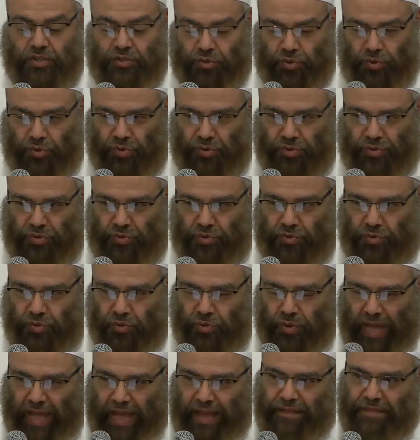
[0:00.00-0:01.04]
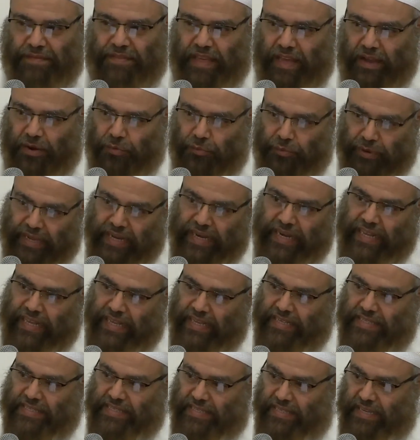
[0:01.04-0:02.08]
So to have that
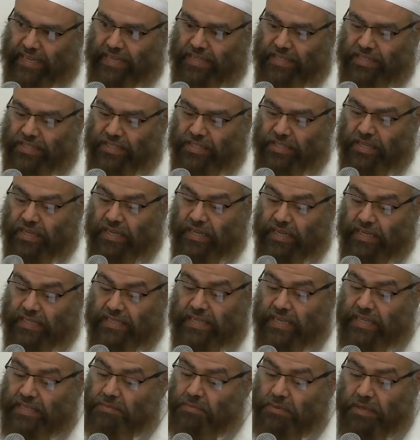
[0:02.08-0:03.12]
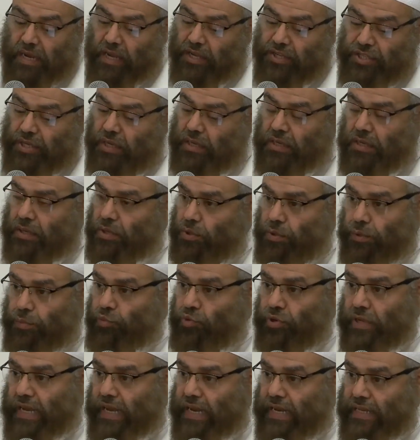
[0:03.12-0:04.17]
weaning stage, he says, min ashaq
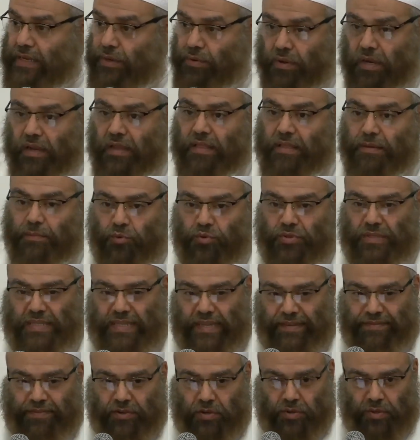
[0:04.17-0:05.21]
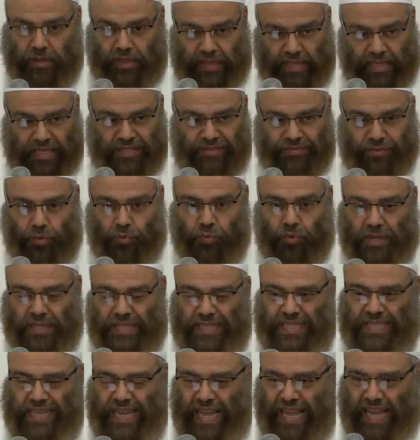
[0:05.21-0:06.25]
al-umuri alayhi. One of the most difficult things for
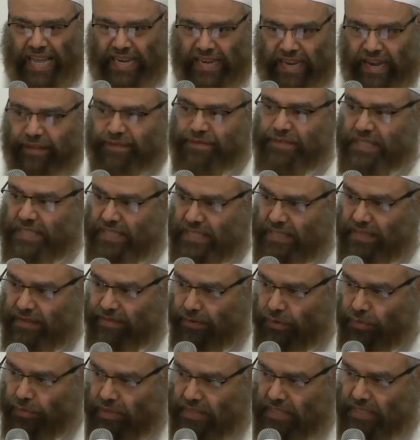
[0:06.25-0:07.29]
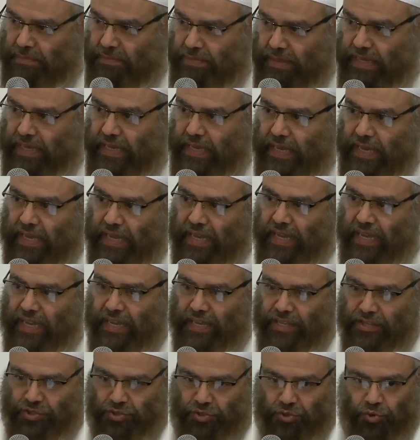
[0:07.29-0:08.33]
one's nafs, for one's
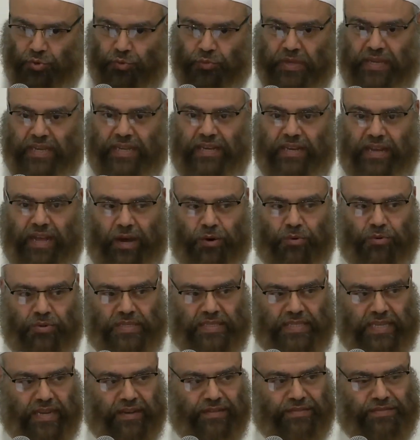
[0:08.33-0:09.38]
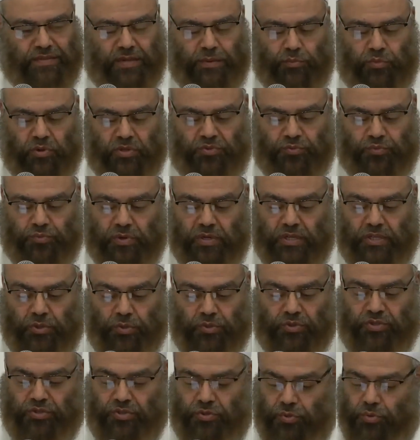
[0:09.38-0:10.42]
being, is to wean ourselves from what we're
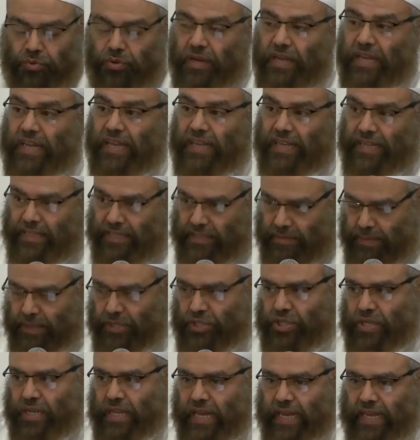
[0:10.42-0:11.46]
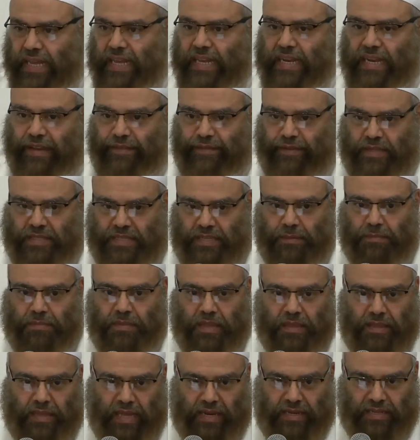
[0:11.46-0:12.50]
used to, especially again if it's
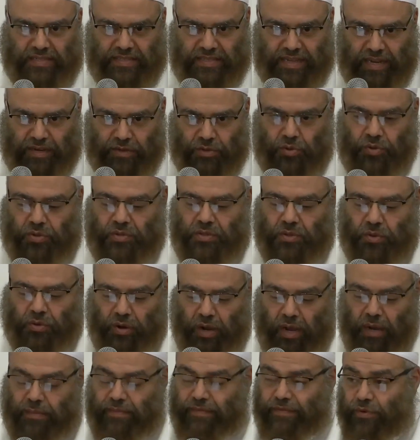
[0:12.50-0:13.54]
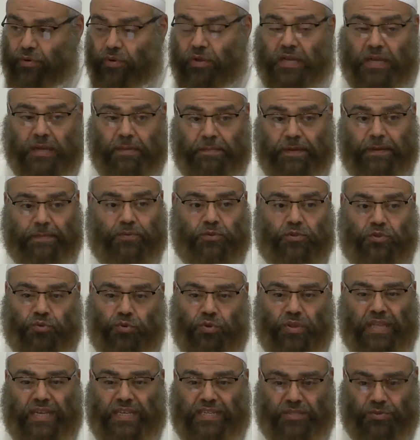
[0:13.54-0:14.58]
something that is not good or harmful. People
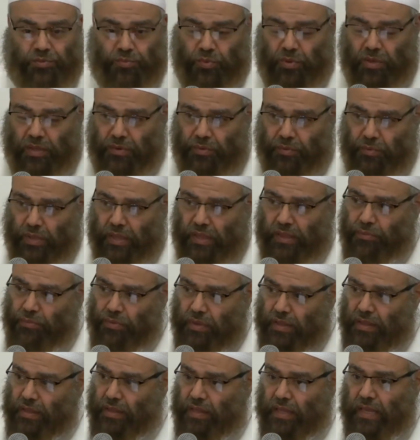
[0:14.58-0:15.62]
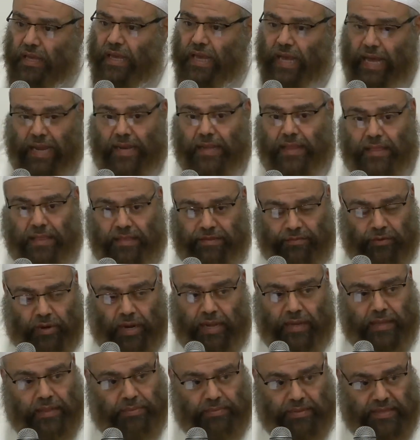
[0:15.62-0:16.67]
do this with health,
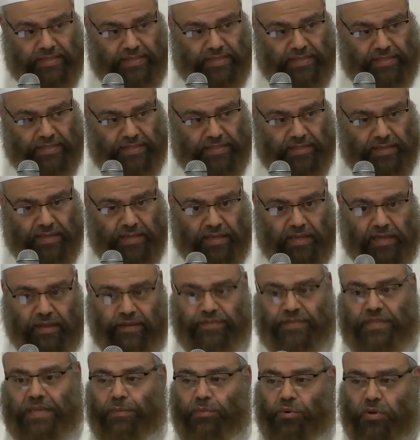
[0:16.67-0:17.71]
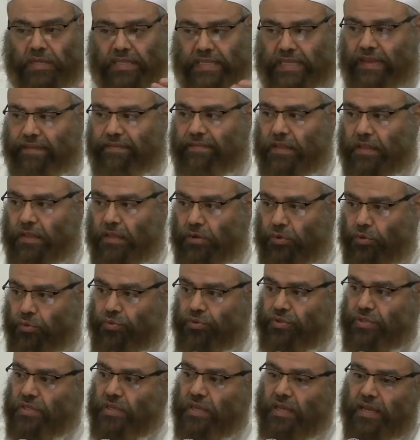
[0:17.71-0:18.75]
for health reasons. If someone is given the
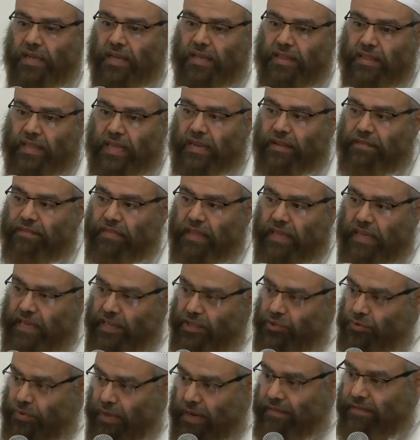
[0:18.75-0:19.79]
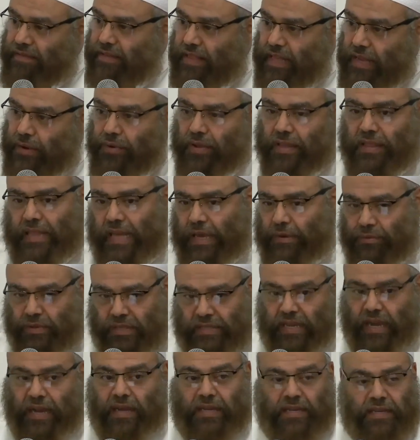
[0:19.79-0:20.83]
news that if they eat whatever they want, they
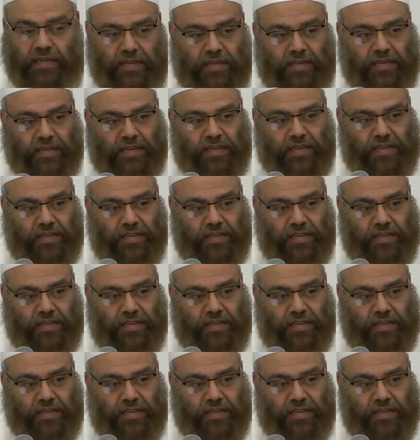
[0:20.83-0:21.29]
would die.